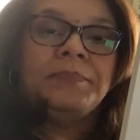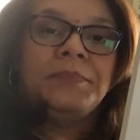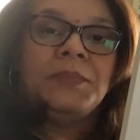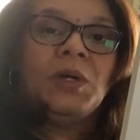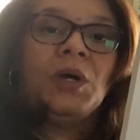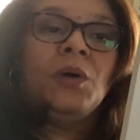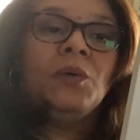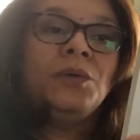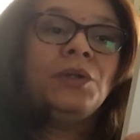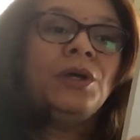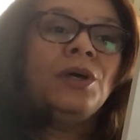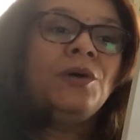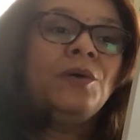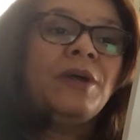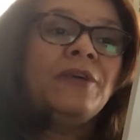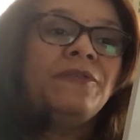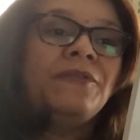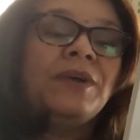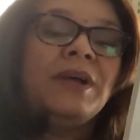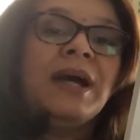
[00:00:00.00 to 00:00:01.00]
Oh no,
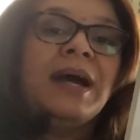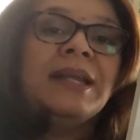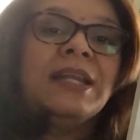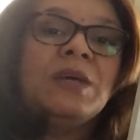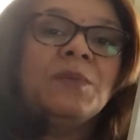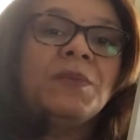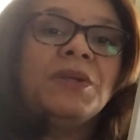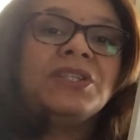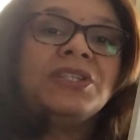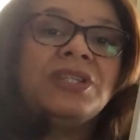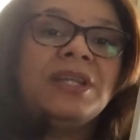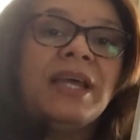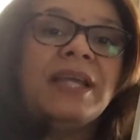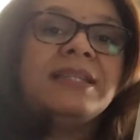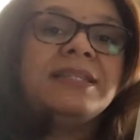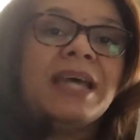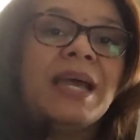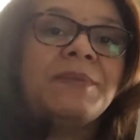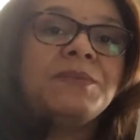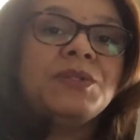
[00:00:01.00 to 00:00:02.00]
I forgot how much 9
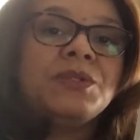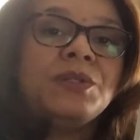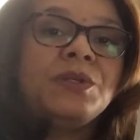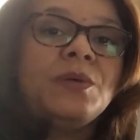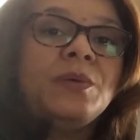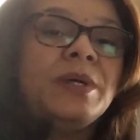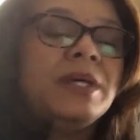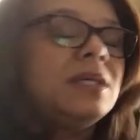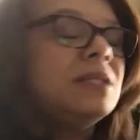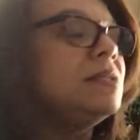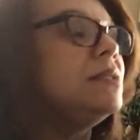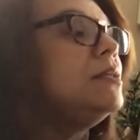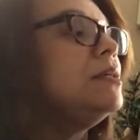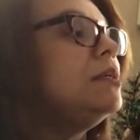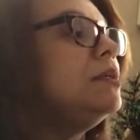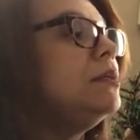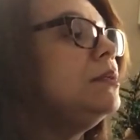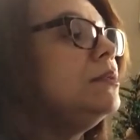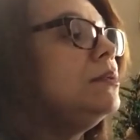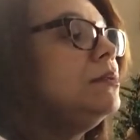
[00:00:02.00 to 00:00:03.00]
times 2 is.
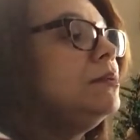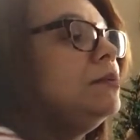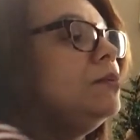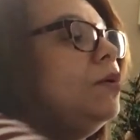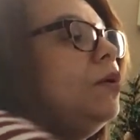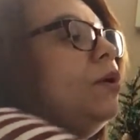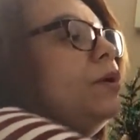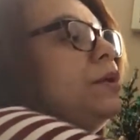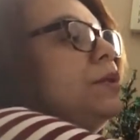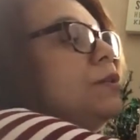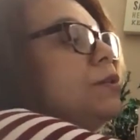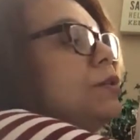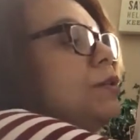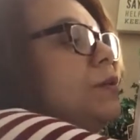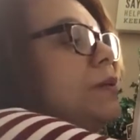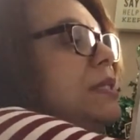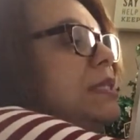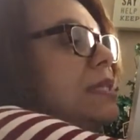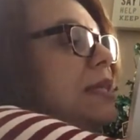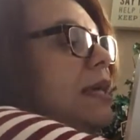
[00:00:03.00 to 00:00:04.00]
All you
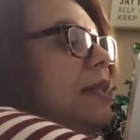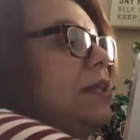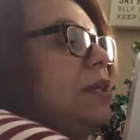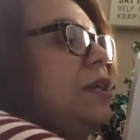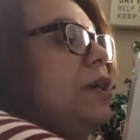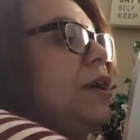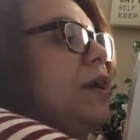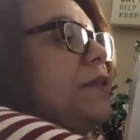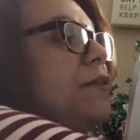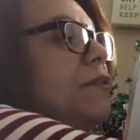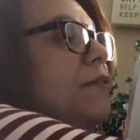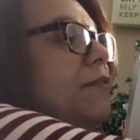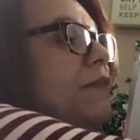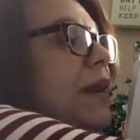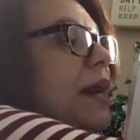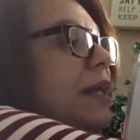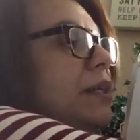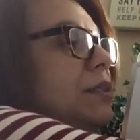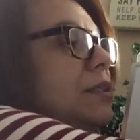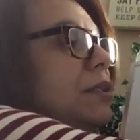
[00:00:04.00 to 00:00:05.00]
do is take the other
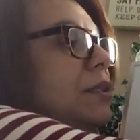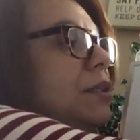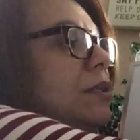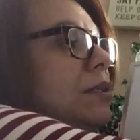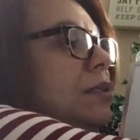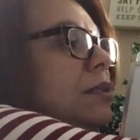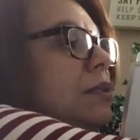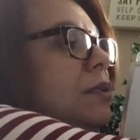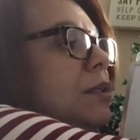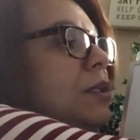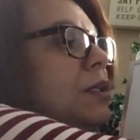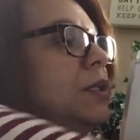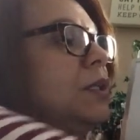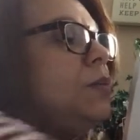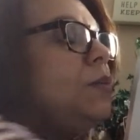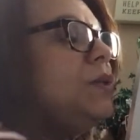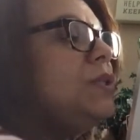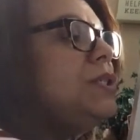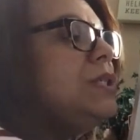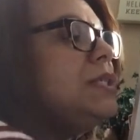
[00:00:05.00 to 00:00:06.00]
factor,
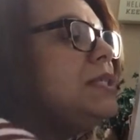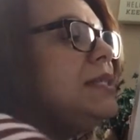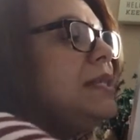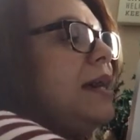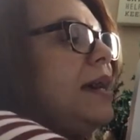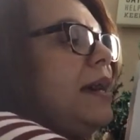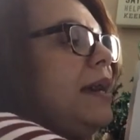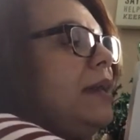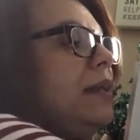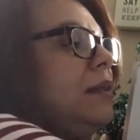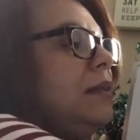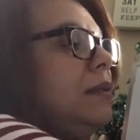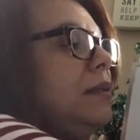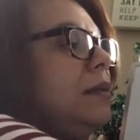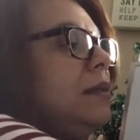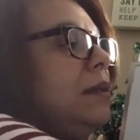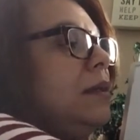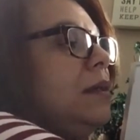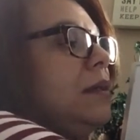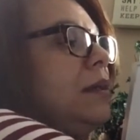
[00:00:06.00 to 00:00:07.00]
which is 9,
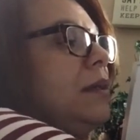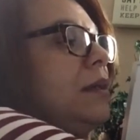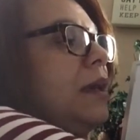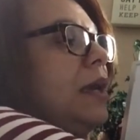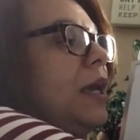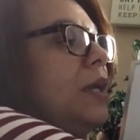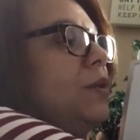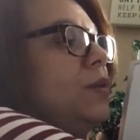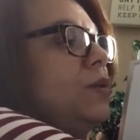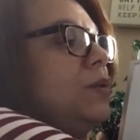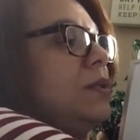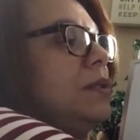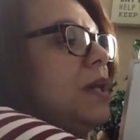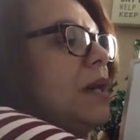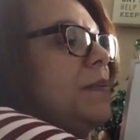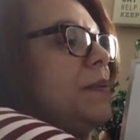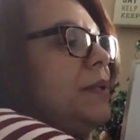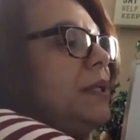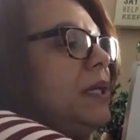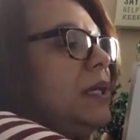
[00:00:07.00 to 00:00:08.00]
and you
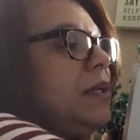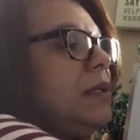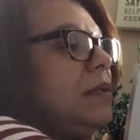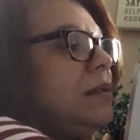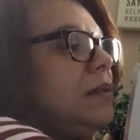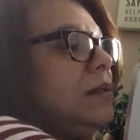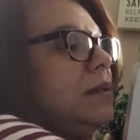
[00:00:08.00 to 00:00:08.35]
double it.